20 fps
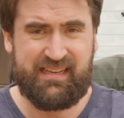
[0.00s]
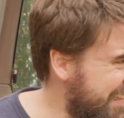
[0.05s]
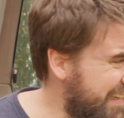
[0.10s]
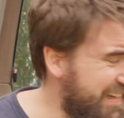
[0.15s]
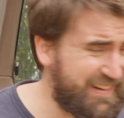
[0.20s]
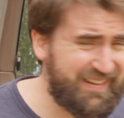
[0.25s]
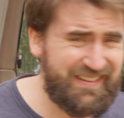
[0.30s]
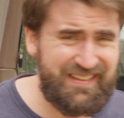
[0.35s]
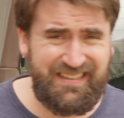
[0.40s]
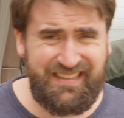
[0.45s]

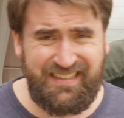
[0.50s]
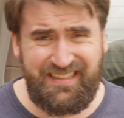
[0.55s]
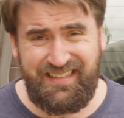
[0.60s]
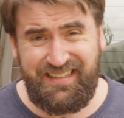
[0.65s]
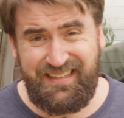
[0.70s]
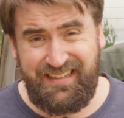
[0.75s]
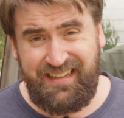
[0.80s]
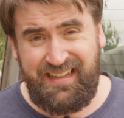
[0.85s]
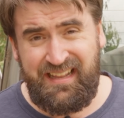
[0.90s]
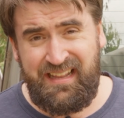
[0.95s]

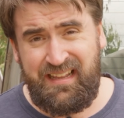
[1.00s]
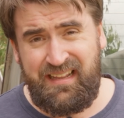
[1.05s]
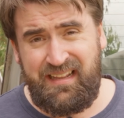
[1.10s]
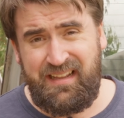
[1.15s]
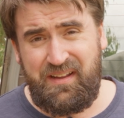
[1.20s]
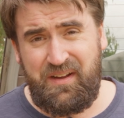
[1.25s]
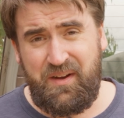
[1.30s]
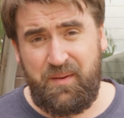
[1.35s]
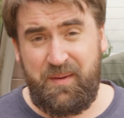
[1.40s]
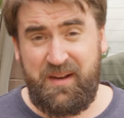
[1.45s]

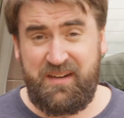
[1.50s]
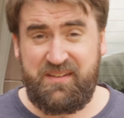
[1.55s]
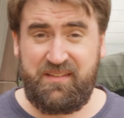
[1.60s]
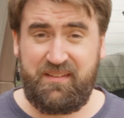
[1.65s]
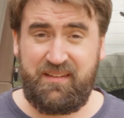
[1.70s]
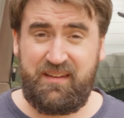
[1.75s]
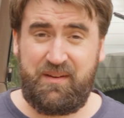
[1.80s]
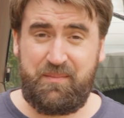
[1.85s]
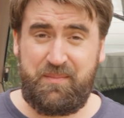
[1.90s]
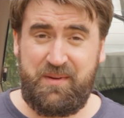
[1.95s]
I'm
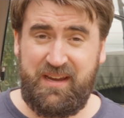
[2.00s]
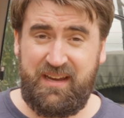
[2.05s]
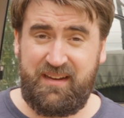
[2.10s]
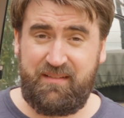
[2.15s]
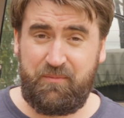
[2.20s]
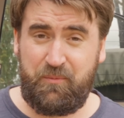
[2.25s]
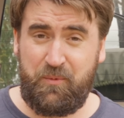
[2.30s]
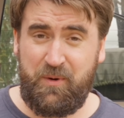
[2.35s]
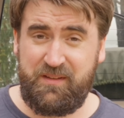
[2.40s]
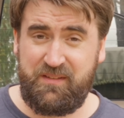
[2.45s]
actually
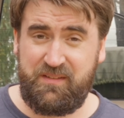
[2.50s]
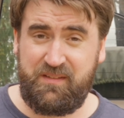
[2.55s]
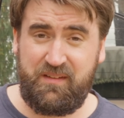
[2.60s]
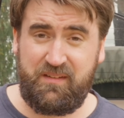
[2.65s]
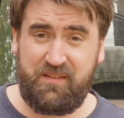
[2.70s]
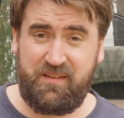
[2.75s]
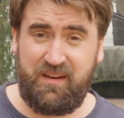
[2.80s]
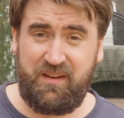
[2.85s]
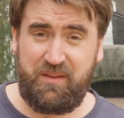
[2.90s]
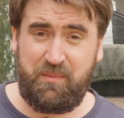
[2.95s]
about
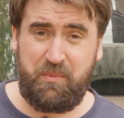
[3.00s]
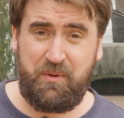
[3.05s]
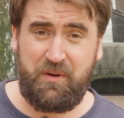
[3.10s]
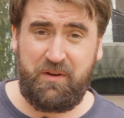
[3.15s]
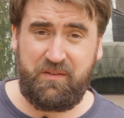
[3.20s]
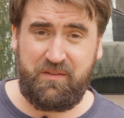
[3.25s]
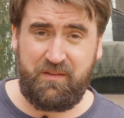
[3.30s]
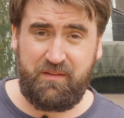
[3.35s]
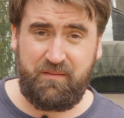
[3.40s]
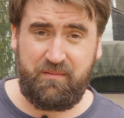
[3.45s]
1/16
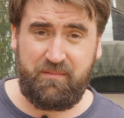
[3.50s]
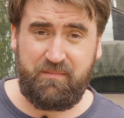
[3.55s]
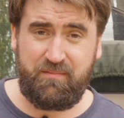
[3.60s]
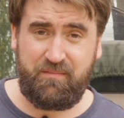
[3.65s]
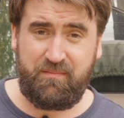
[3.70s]
Persian.